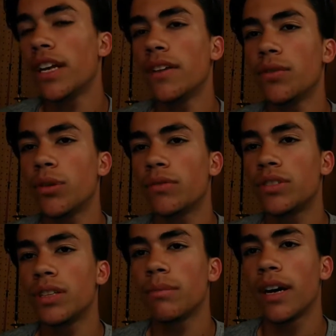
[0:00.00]
any of you have
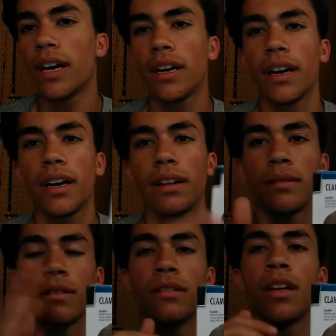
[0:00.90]
seen my
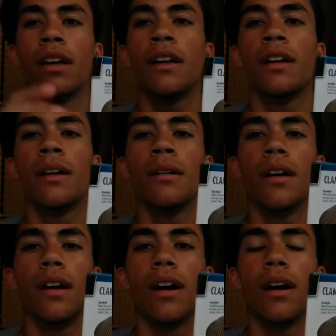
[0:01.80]

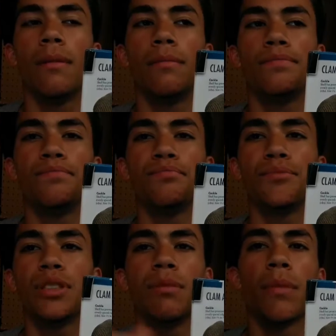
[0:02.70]

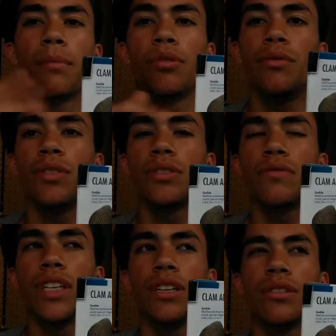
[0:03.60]
some of my previous
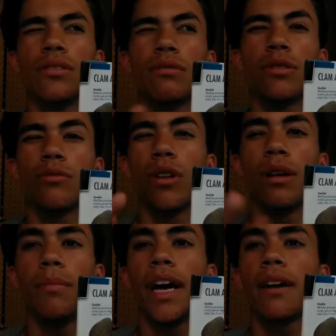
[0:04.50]
videos, it was a
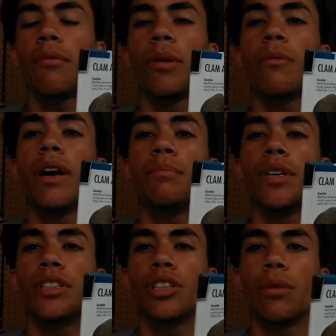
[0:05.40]
while back when we went
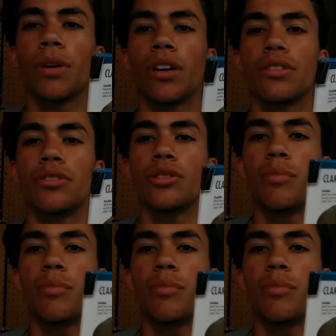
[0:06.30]
beachcombing on Coos